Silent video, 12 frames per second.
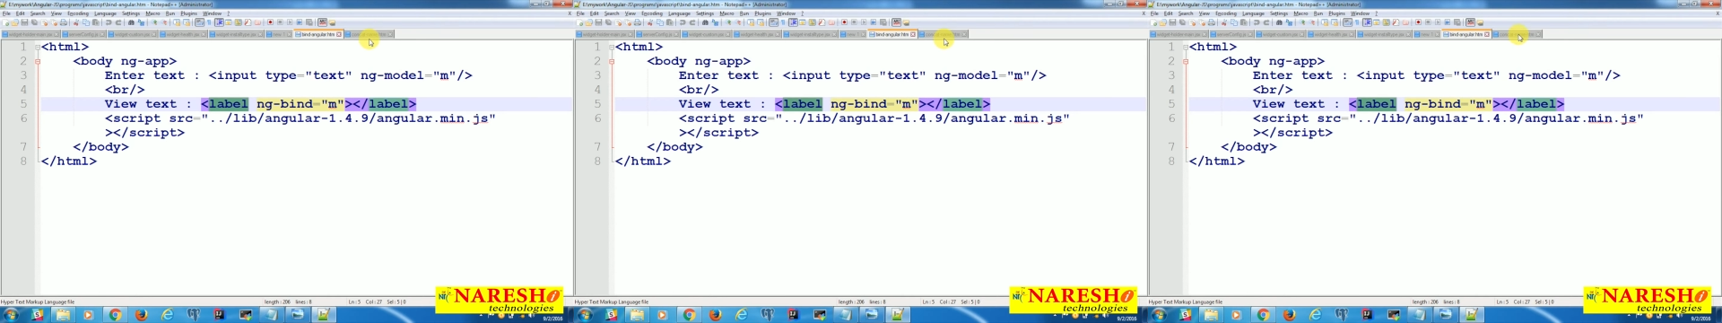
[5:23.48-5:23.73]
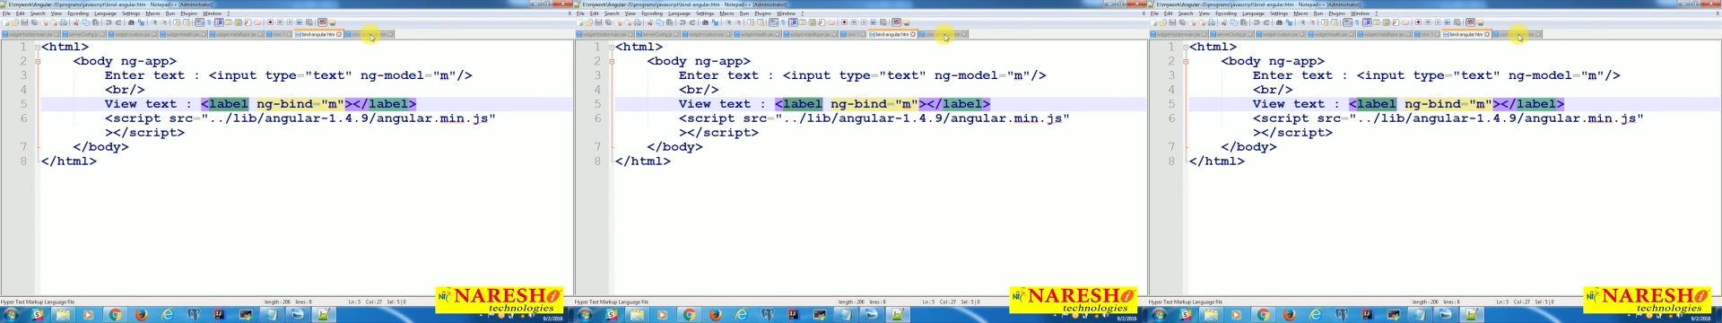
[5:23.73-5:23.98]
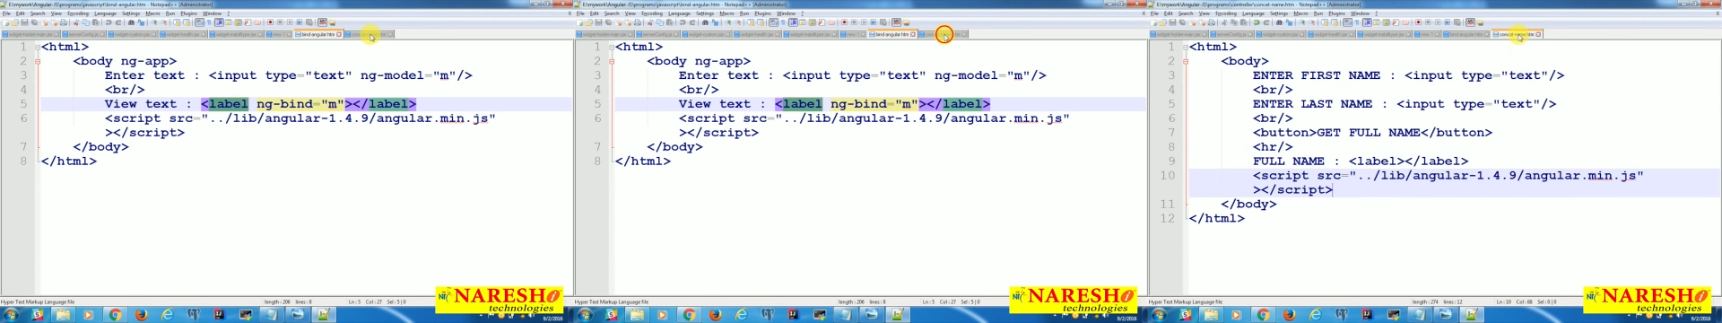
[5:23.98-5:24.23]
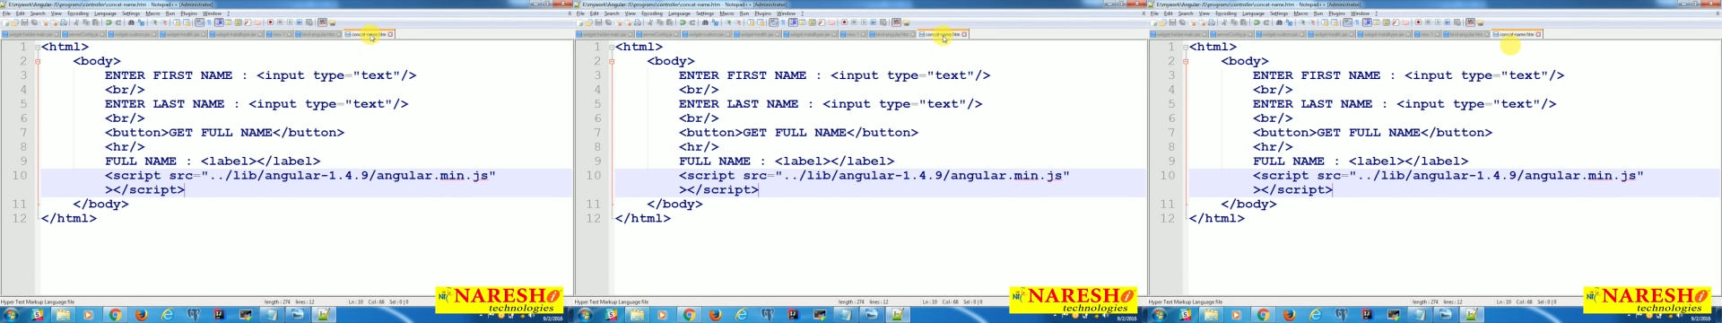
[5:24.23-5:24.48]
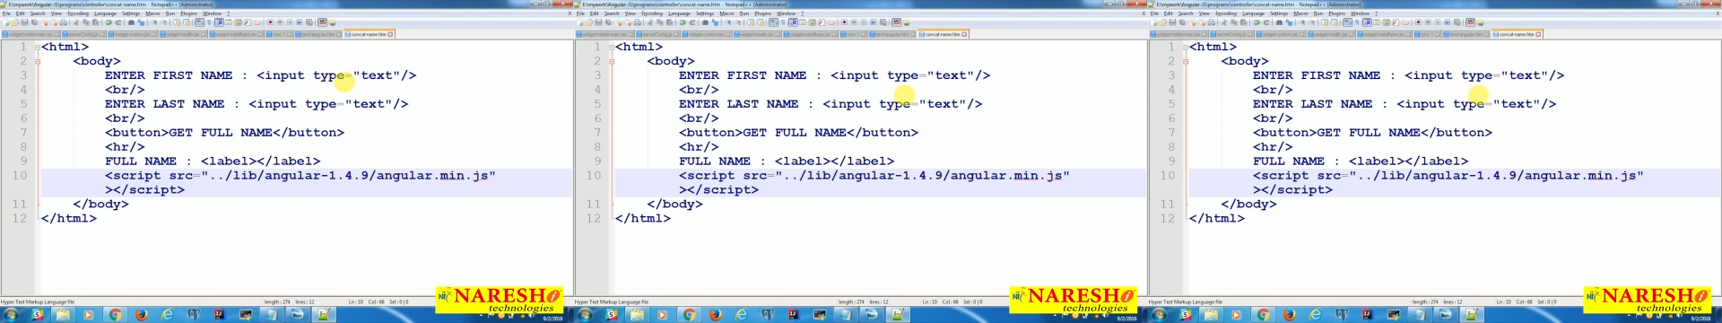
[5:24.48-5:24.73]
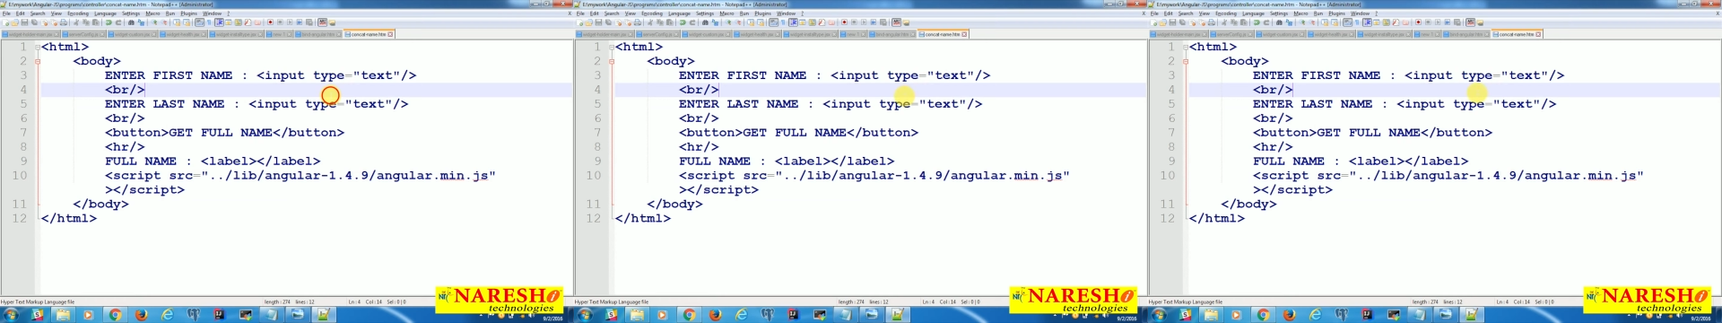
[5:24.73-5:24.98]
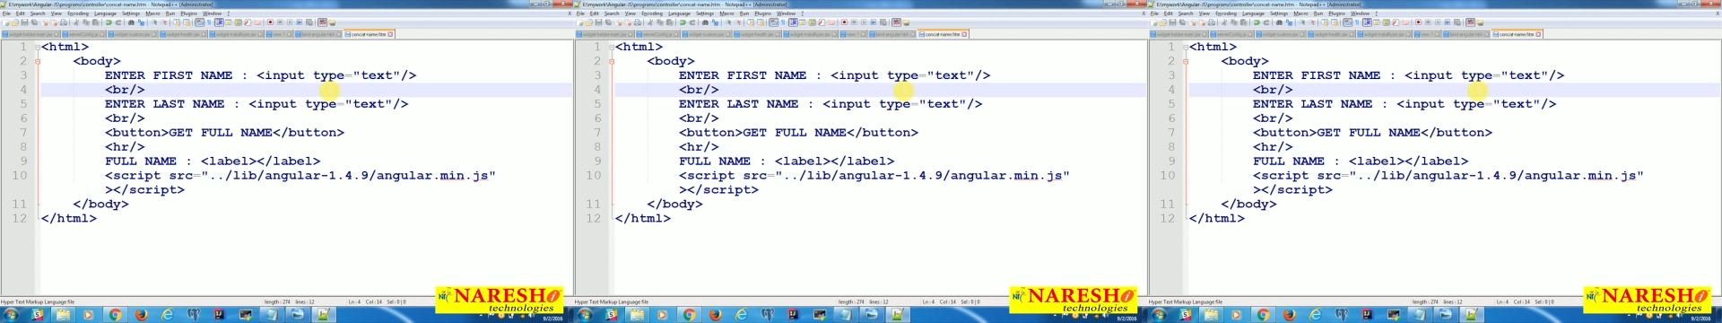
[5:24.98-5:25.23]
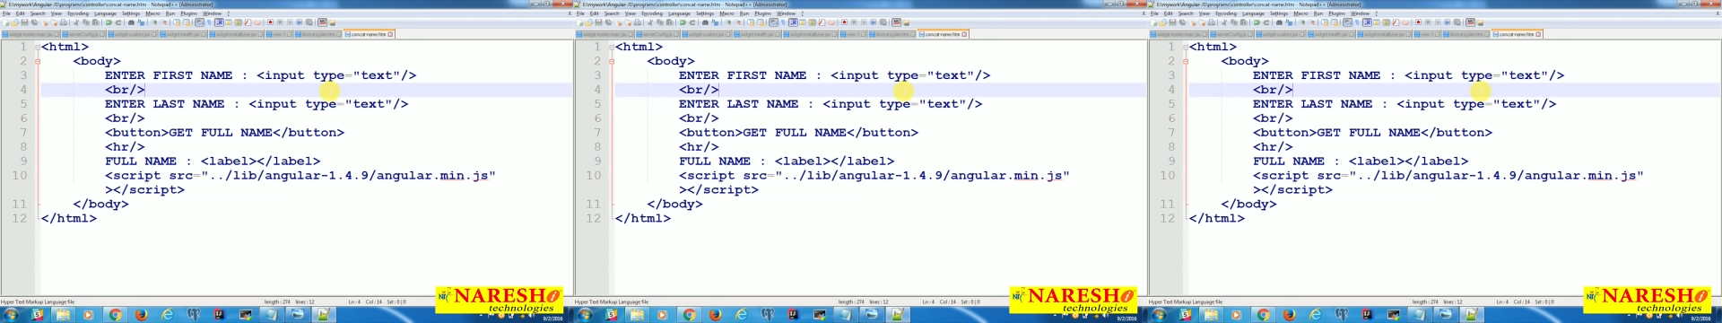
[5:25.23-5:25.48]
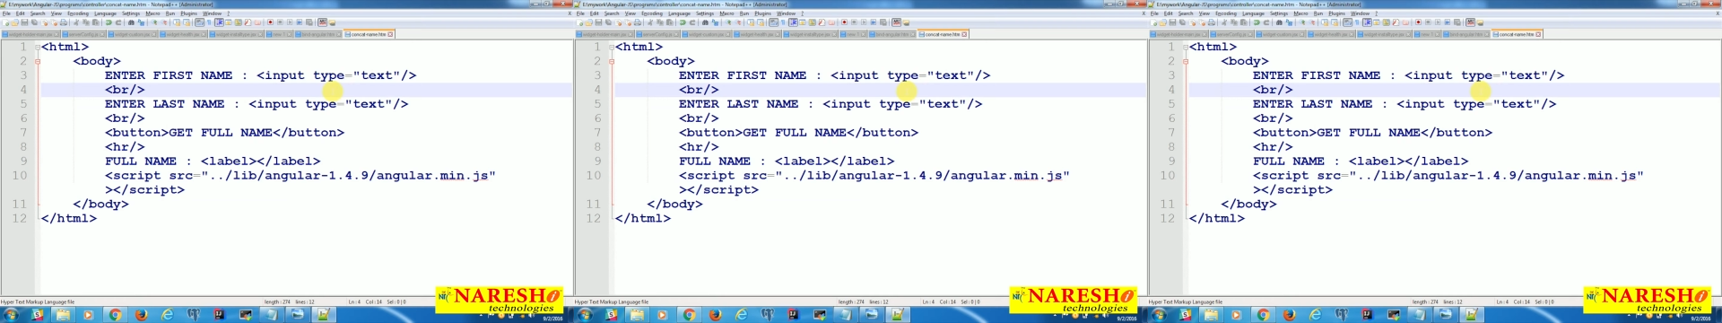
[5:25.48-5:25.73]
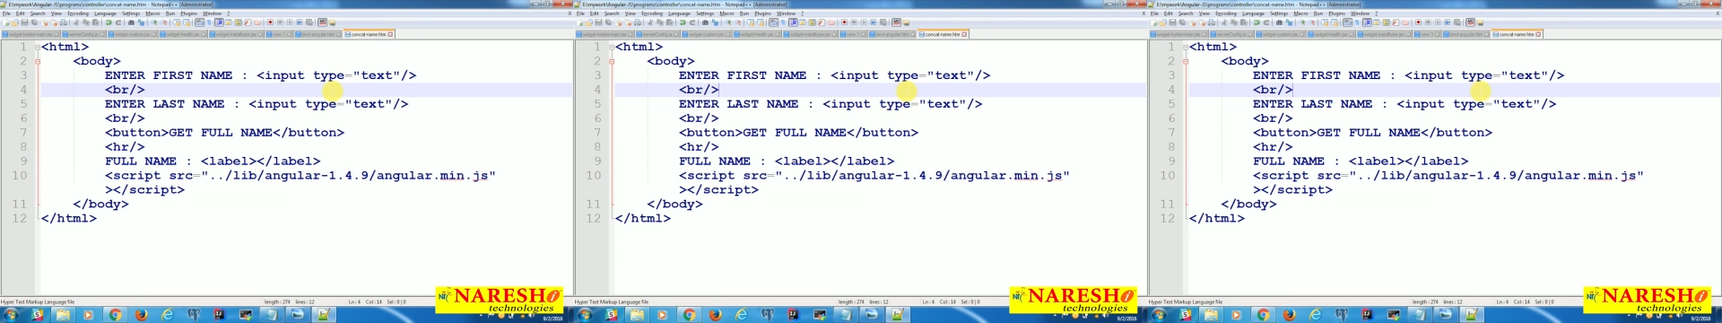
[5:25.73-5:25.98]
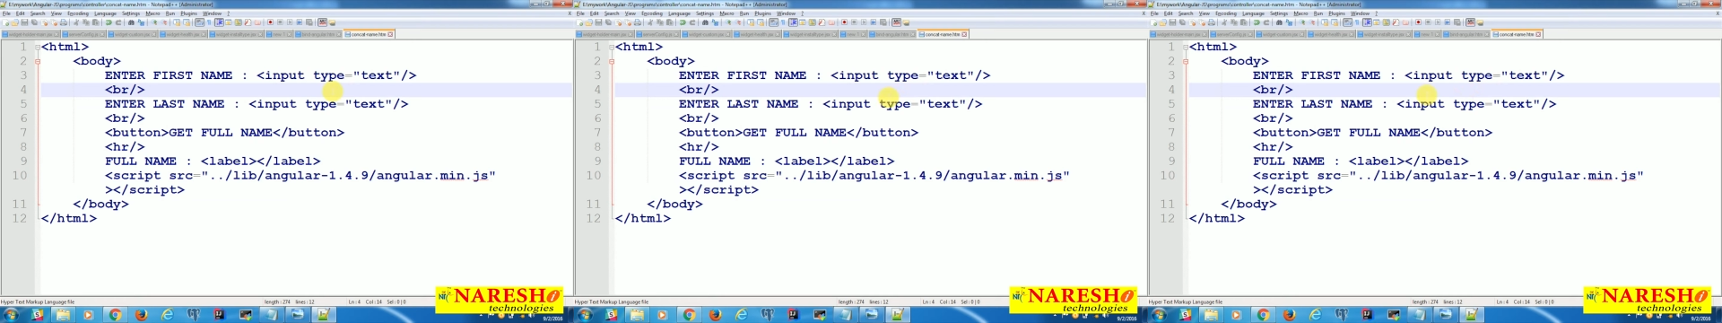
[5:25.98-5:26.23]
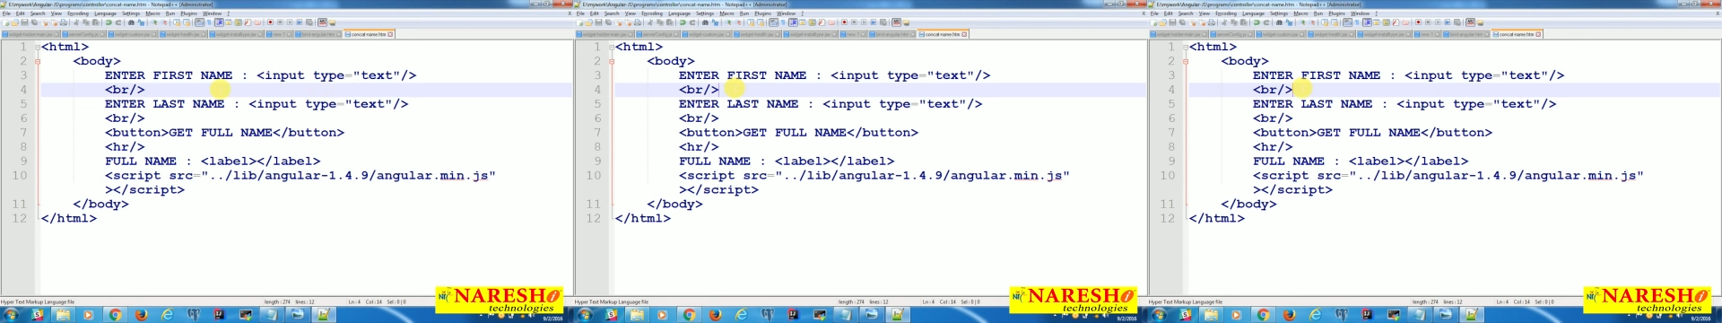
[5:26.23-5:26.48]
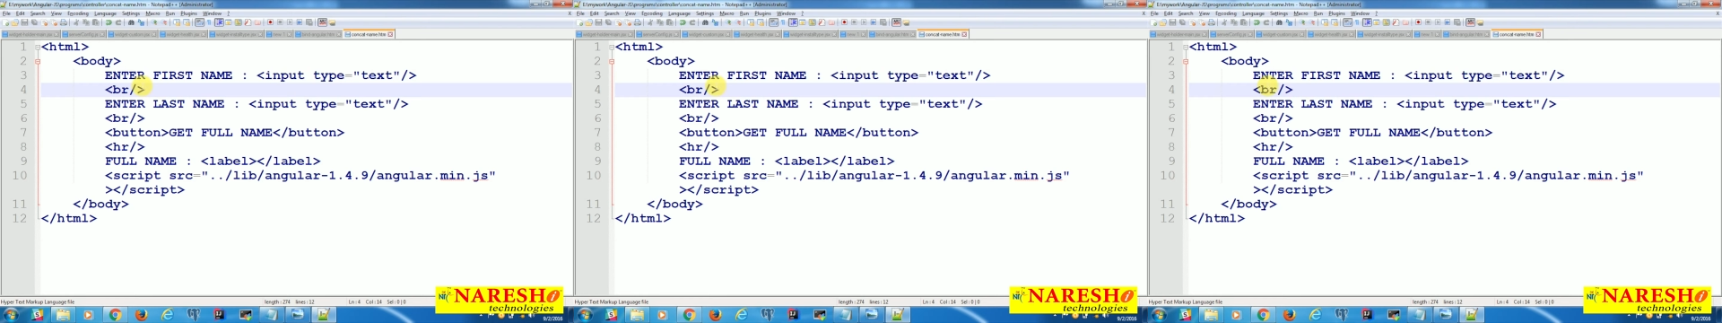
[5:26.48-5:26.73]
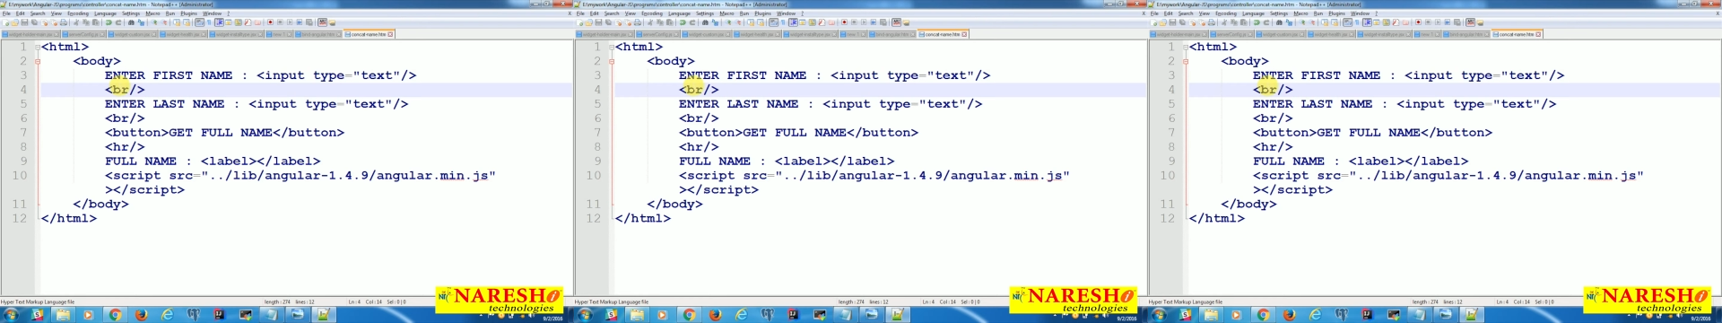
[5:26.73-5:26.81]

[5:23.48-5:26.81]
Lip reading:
Nobody's mouth can be seen.